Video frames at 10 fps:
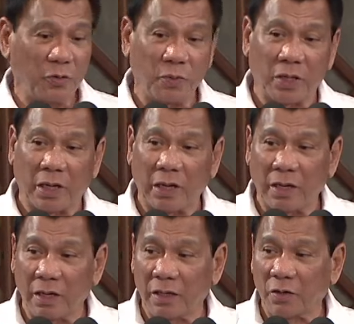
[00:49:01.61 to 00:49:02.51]
of
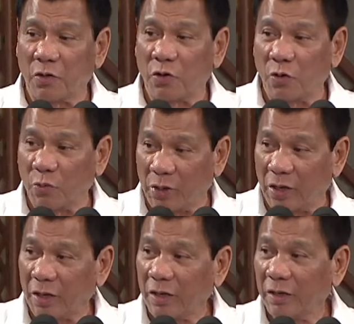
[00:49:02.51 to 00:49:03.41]
Ayala and
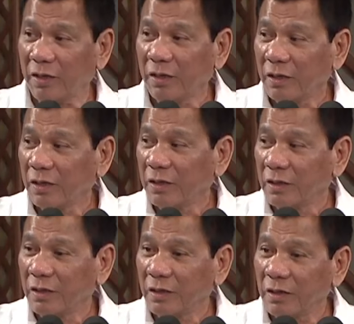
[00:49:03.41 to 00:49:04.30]
Gokongwe,
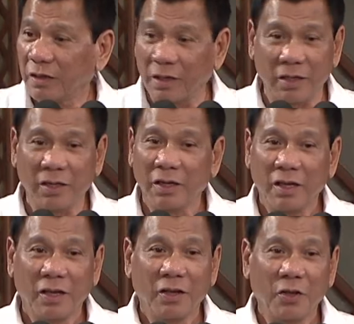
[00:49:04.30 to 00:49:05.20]
then
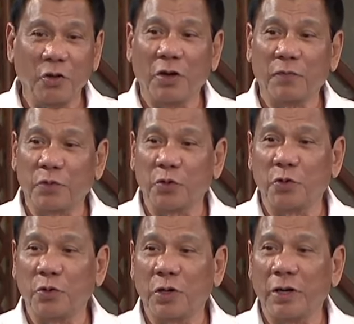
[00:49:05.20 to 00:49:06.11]
you have
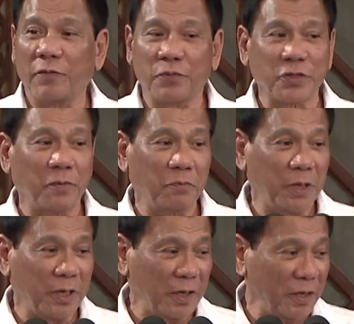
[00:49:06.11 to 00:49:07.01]
to have
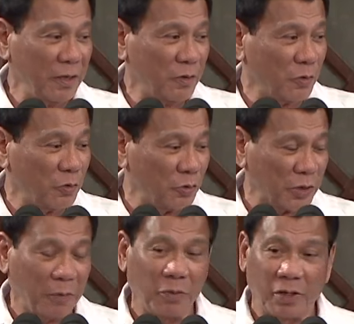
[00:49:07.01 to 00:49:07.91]
somebody to
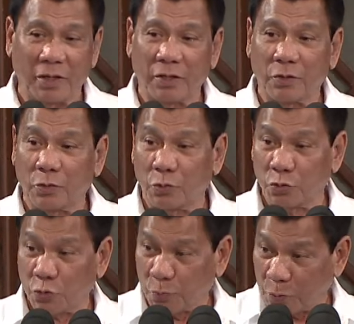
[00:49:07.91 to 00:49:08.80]
contaminate to
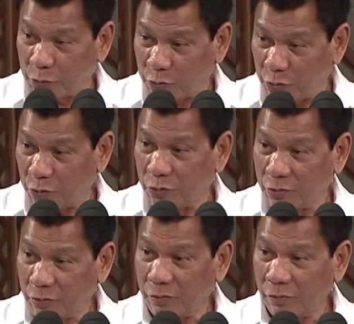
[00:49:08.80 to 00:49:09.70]
support your,
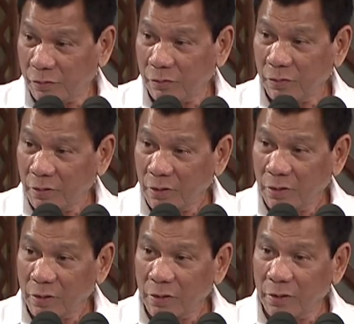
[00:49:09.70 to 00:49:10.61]

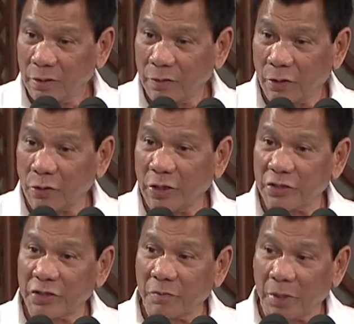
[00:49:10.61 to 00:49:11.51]
or
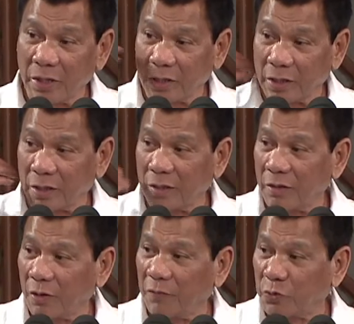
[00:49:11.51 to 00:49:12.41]
else the
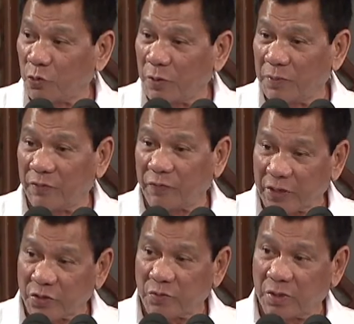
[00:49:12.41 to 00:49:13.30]
monkey, you have to have the
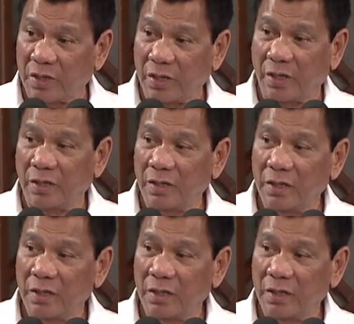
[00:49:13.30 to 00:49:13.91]
fix of the day.